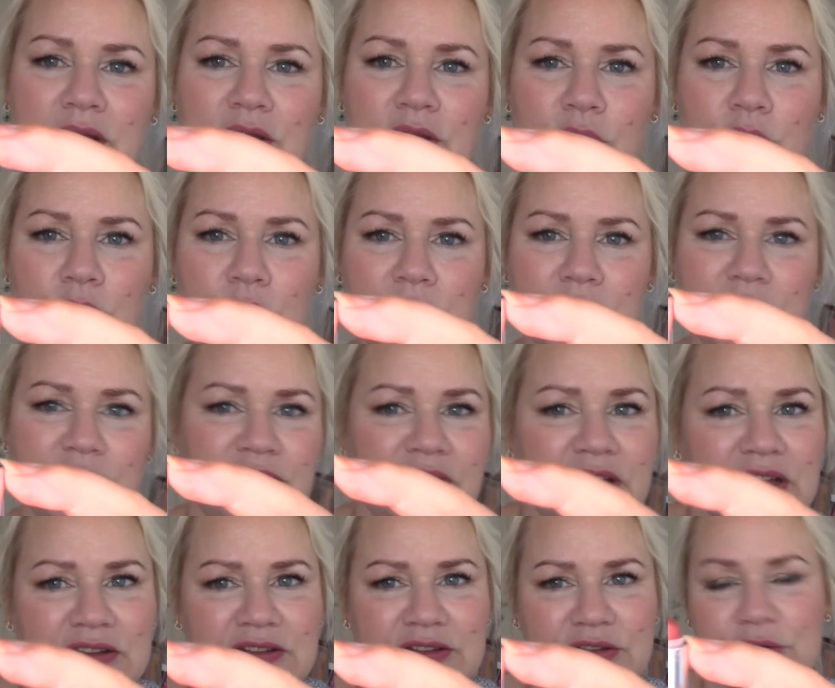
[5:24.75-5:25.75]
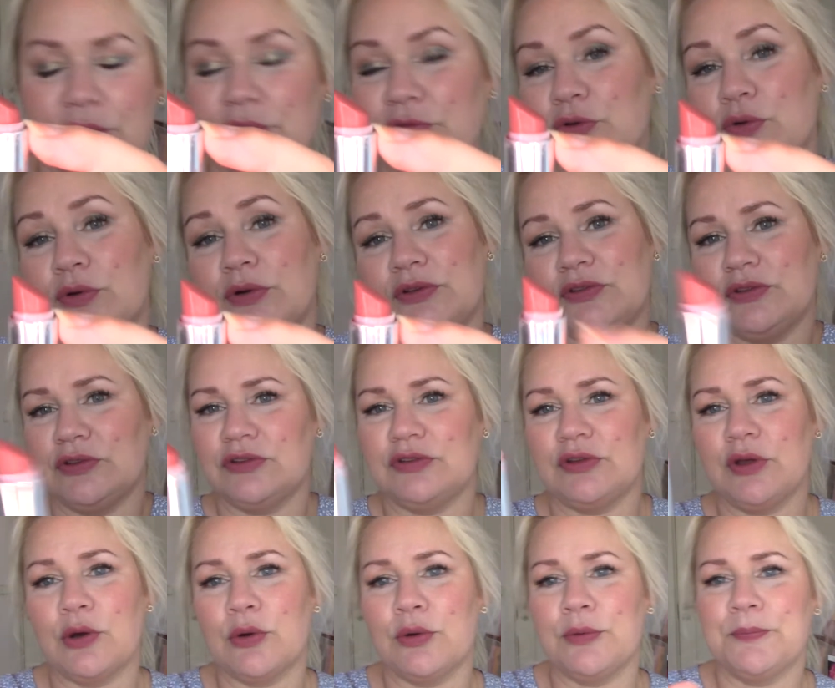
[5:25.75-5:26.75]
go faster, of course.
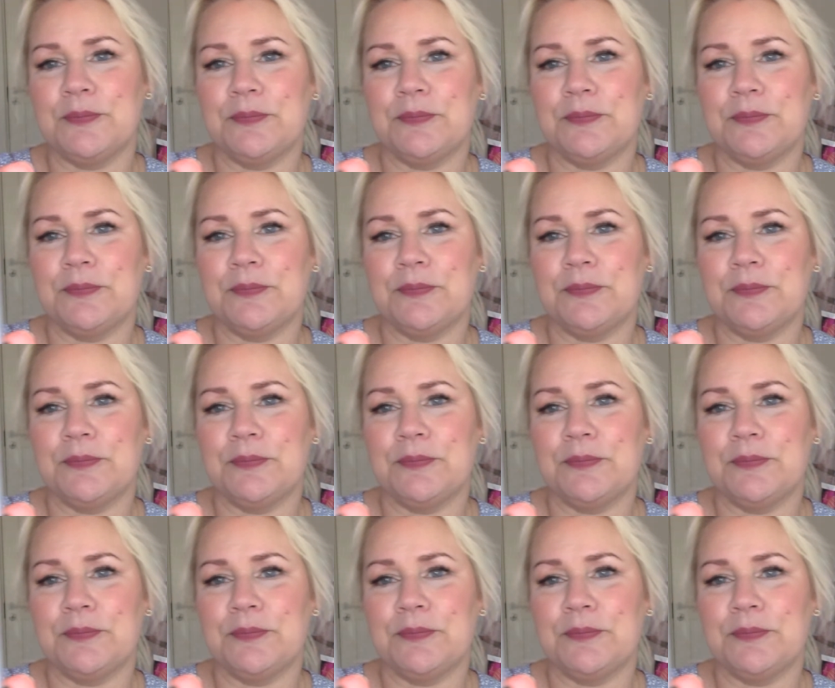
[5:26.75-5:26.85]
So